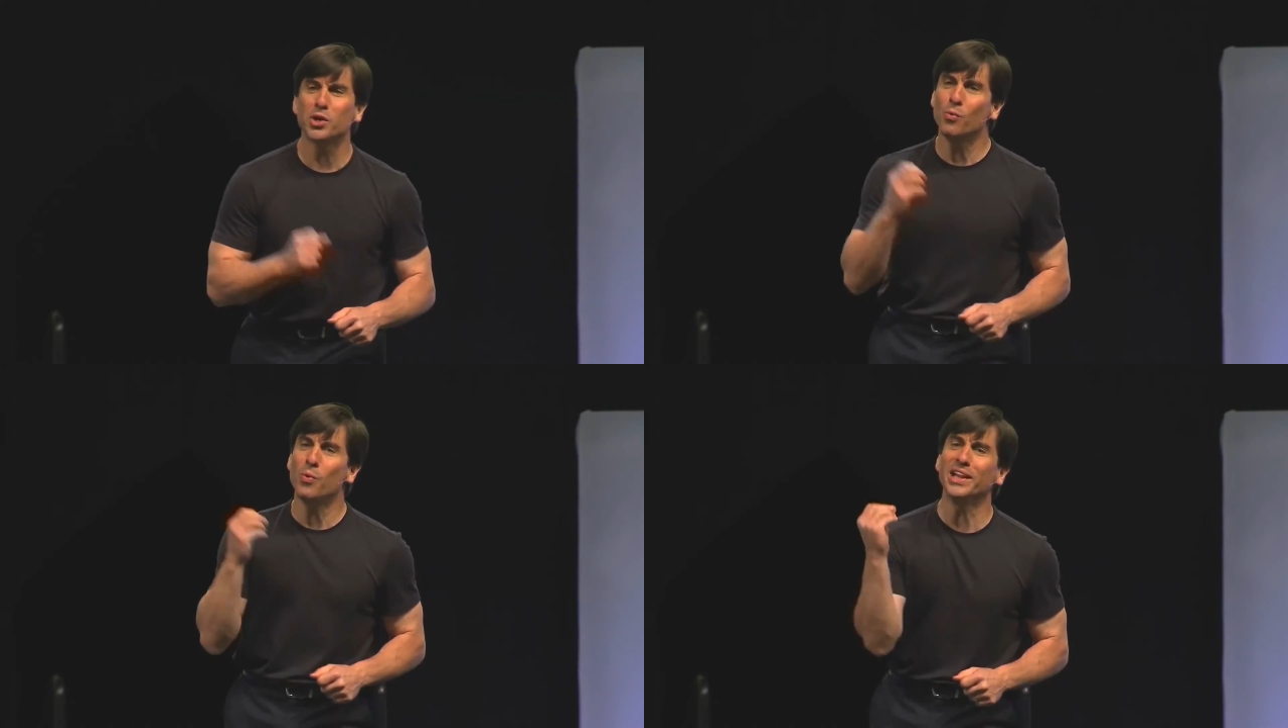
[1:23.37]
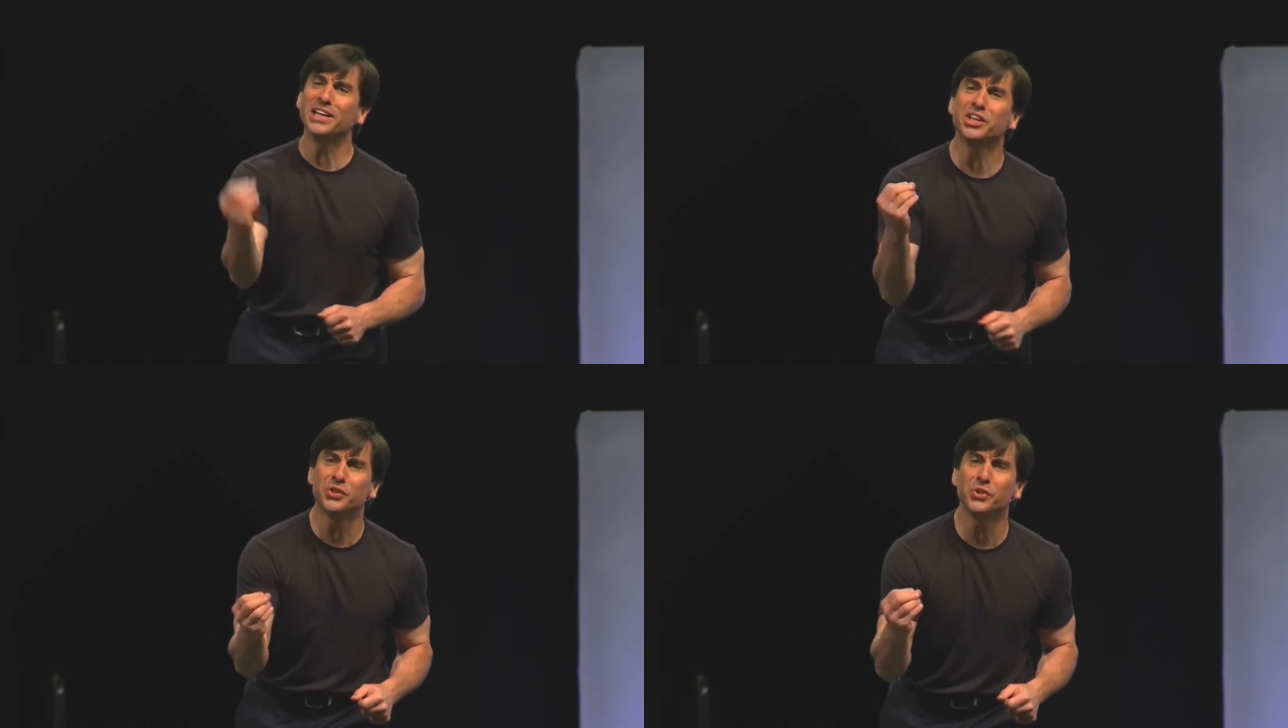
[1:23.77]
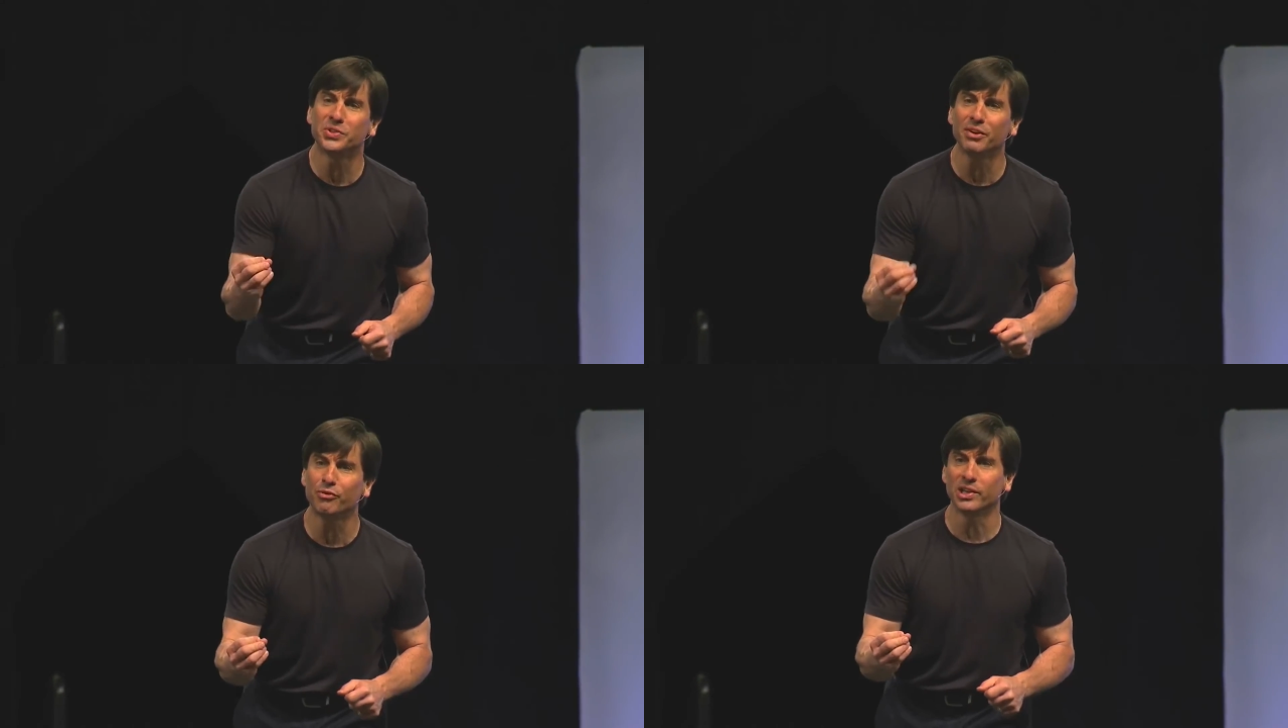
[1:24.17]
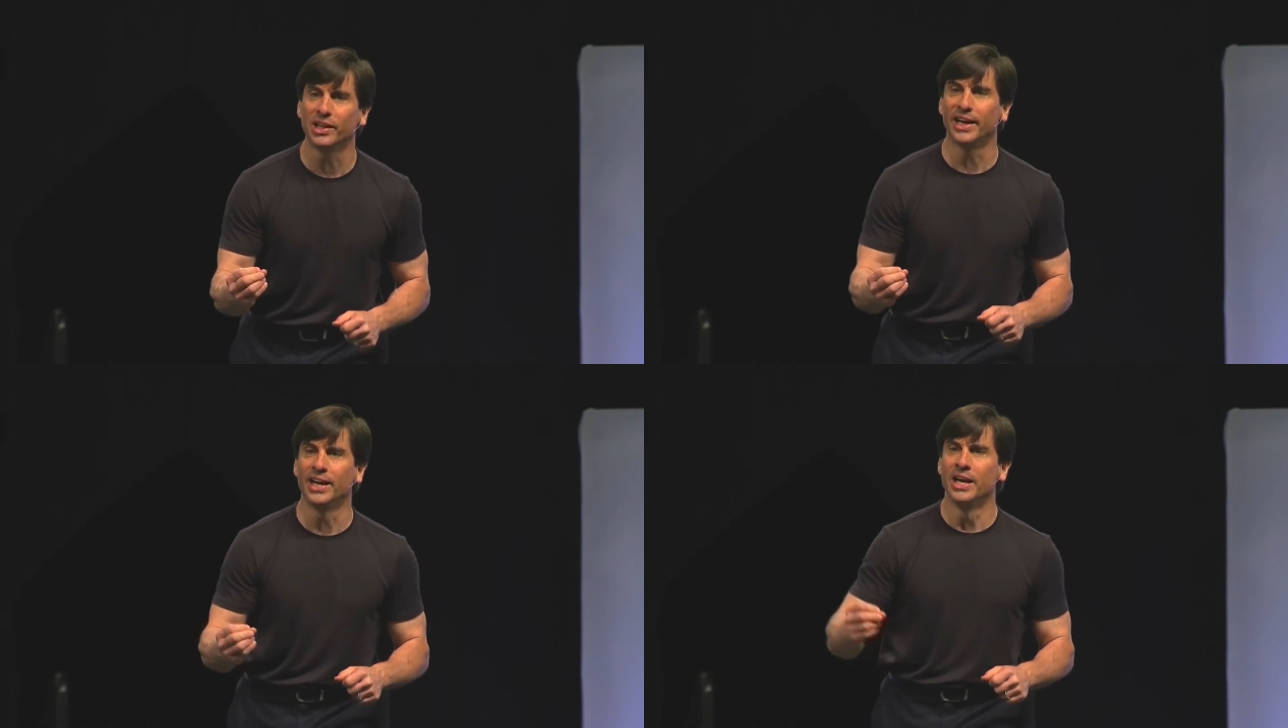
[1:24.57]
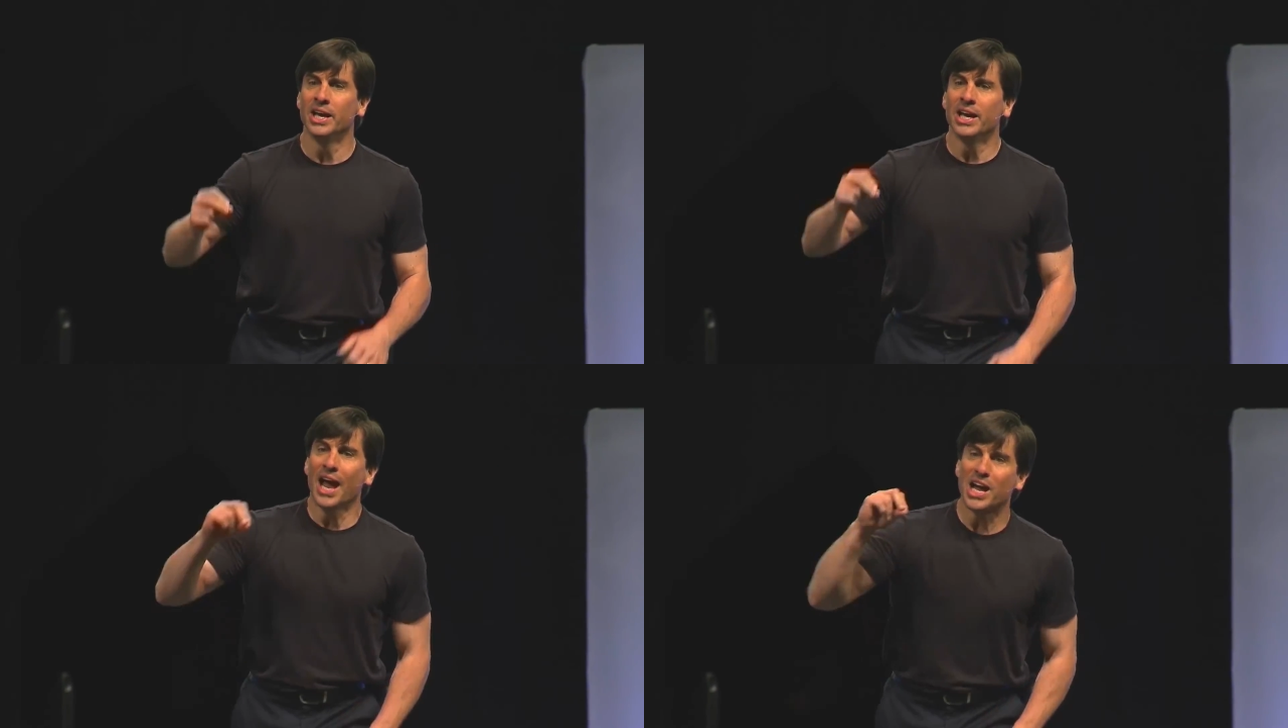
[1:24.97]
what are you willing to do differently
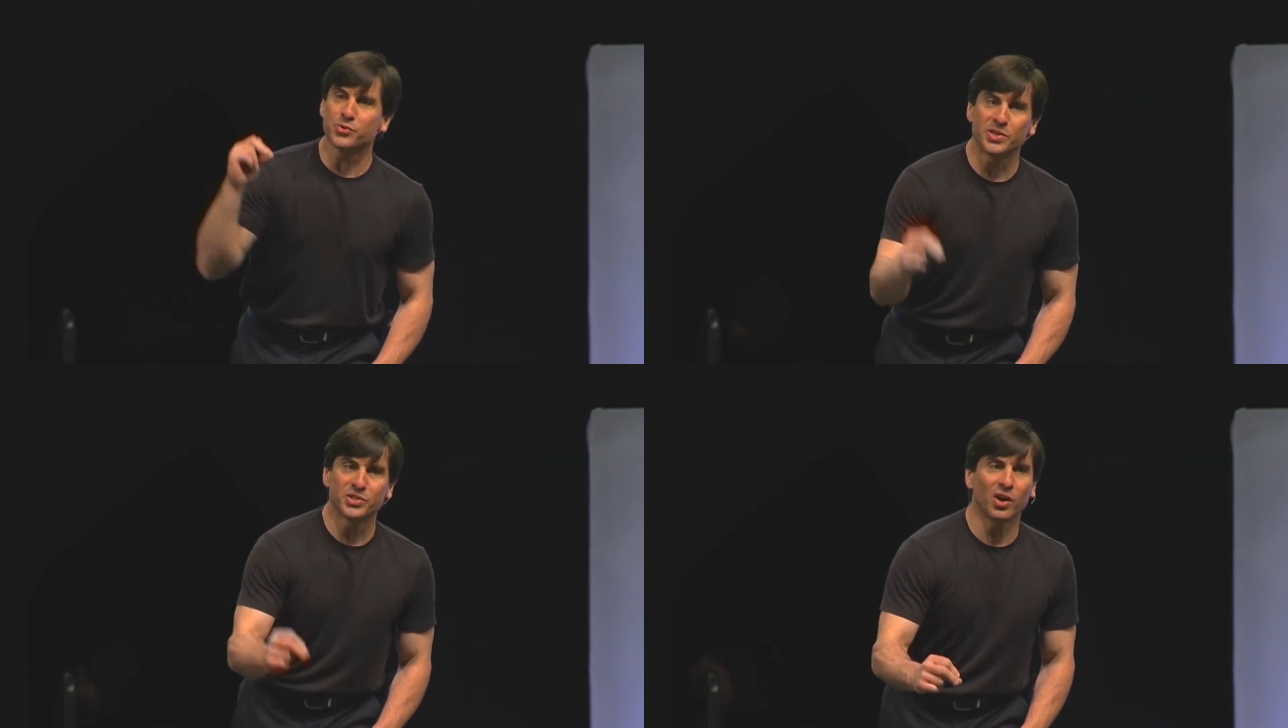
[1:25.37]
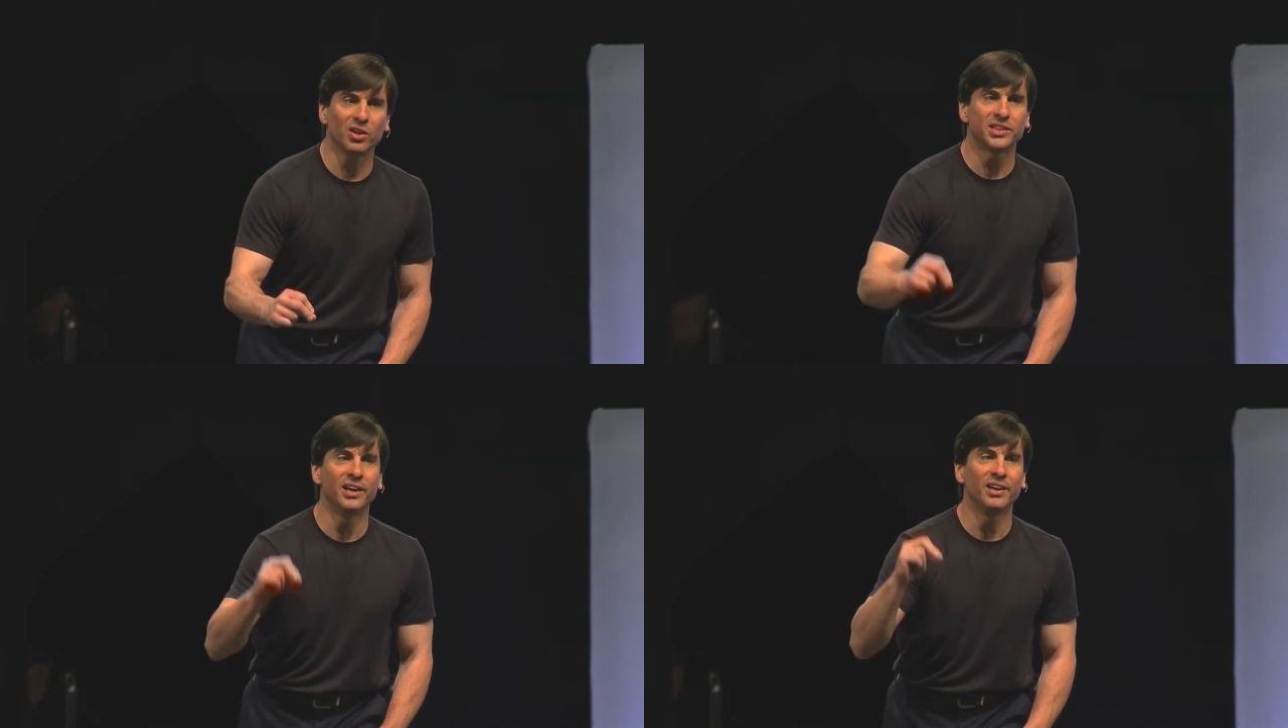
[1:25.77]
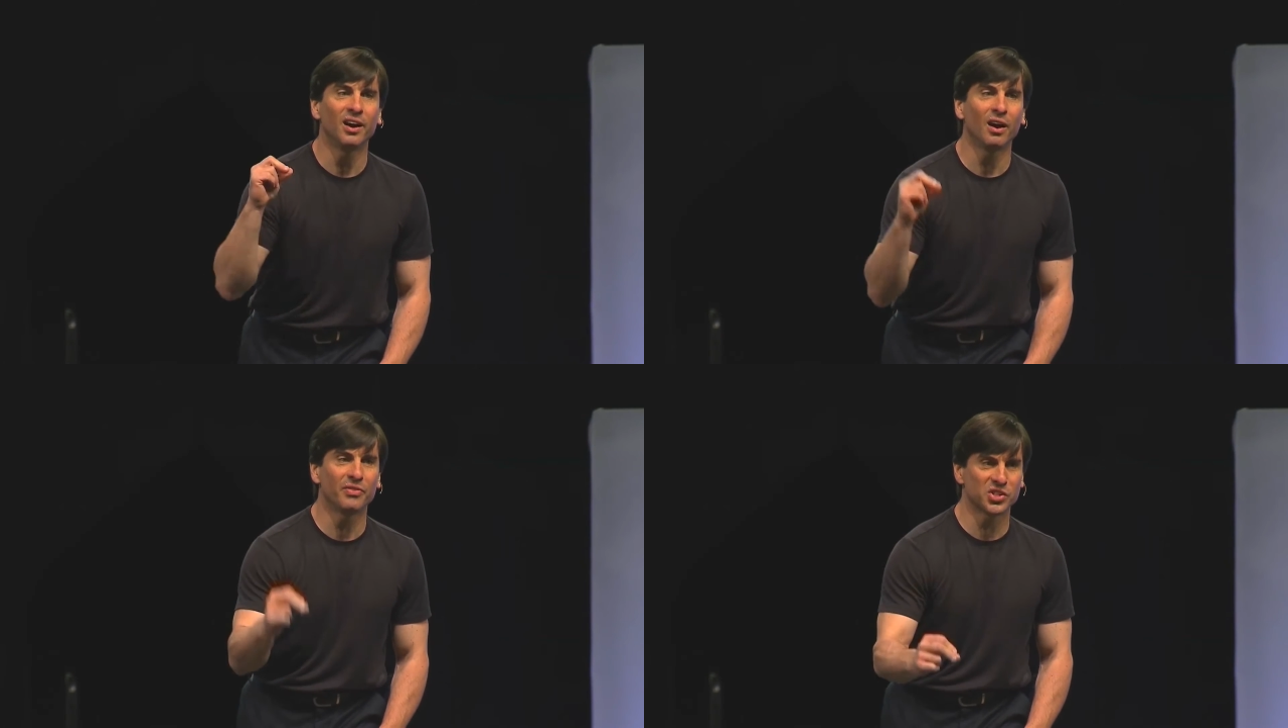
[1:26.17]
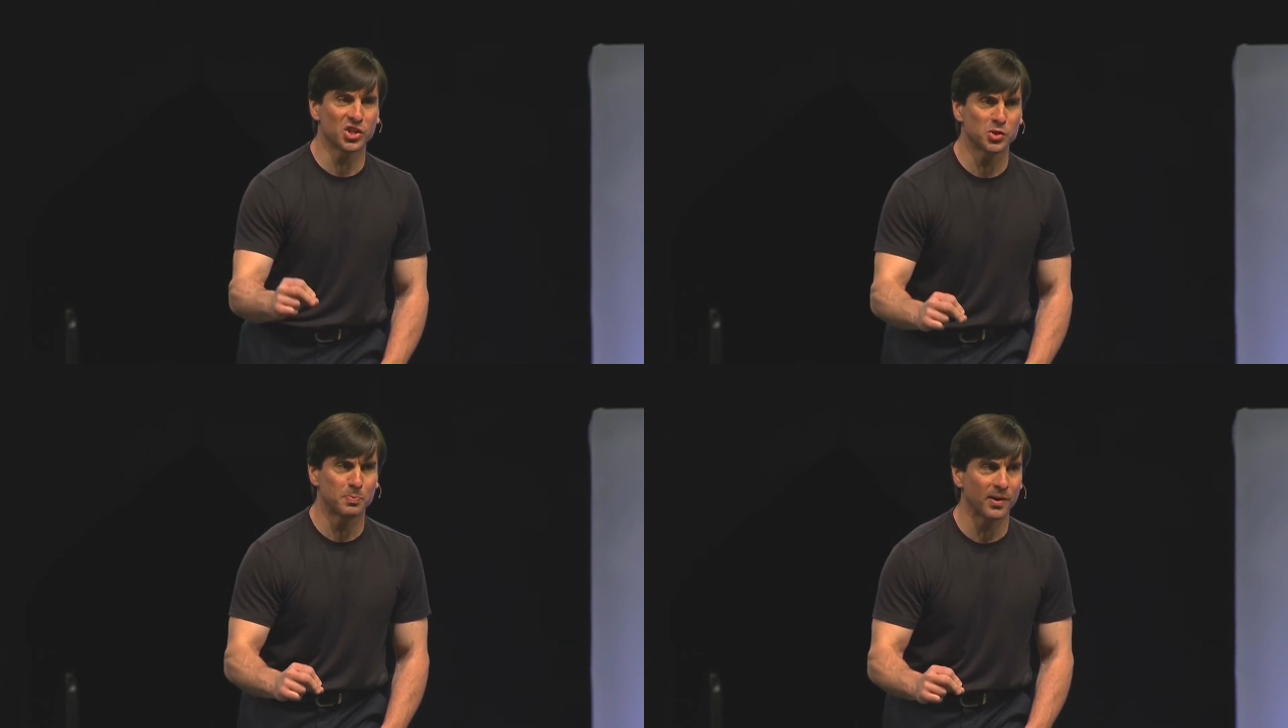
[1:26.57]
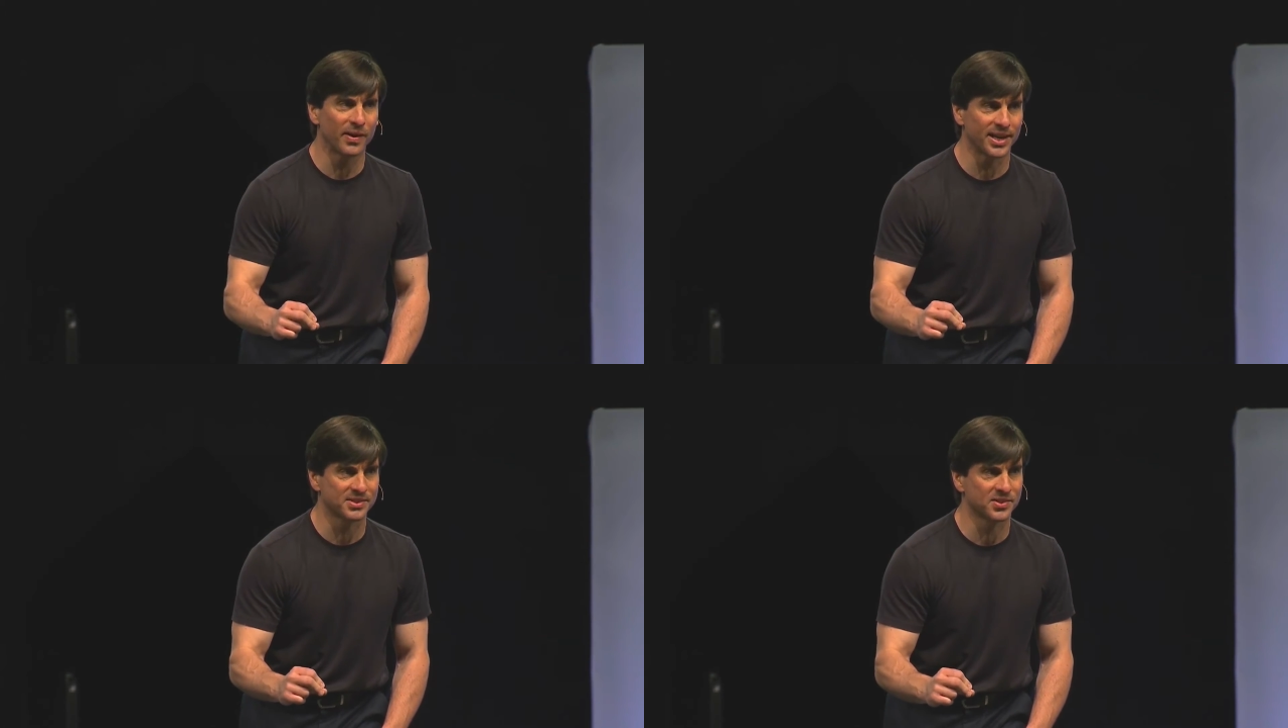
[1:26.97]
as a result of this
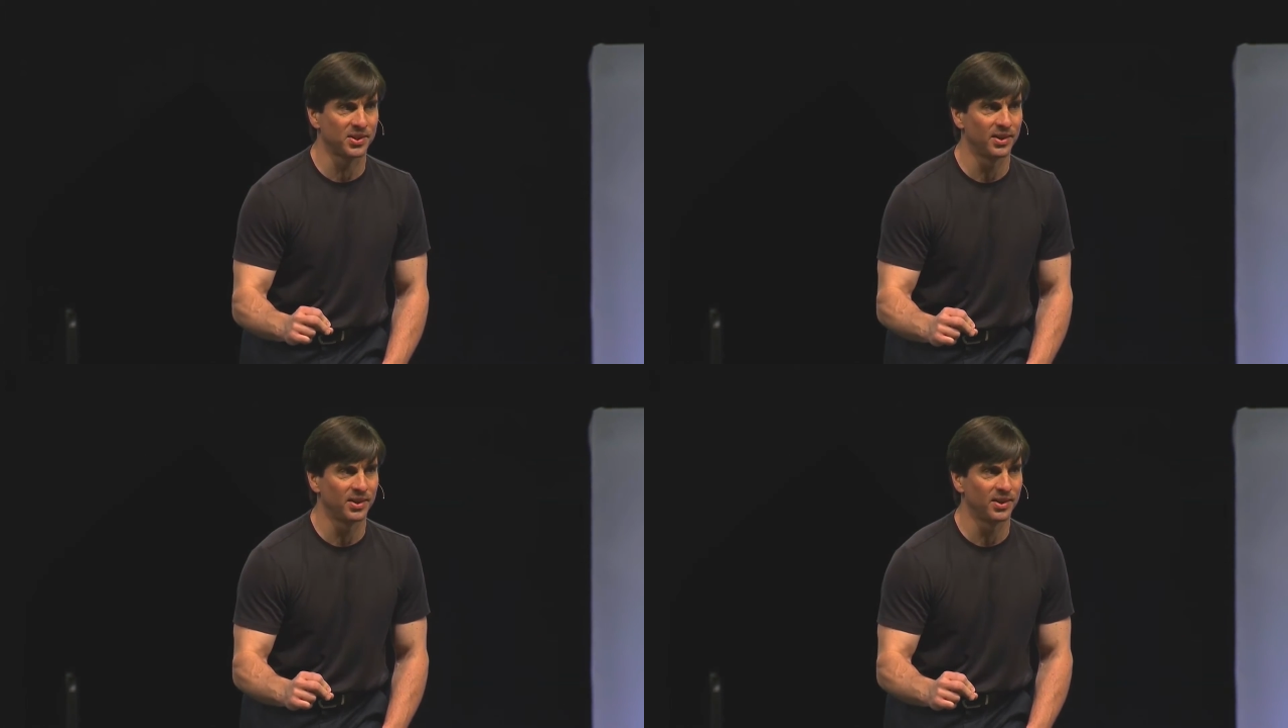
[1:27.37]
experience?